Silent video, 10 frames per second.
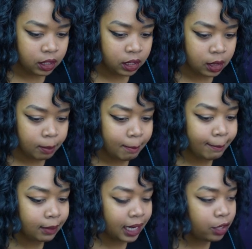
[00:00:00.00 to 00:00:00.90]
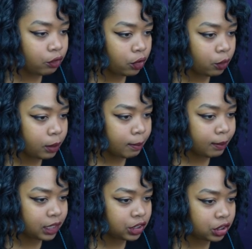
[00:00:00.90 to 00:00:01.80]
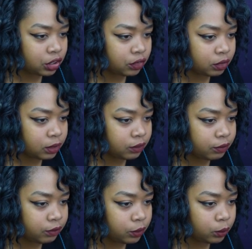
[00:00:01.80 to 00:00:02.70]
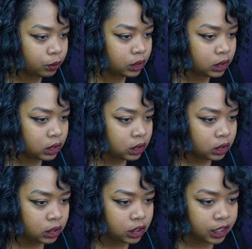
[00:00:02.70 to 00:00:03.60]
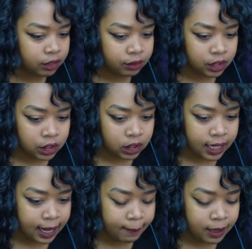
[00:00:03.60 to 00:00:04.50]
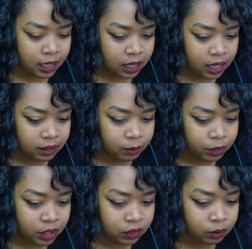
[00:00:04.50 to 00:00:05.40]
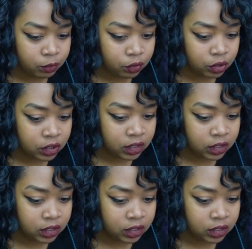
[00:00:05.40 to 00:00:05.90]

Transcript: a microbe musher so we have food generation happening, and then we need some storage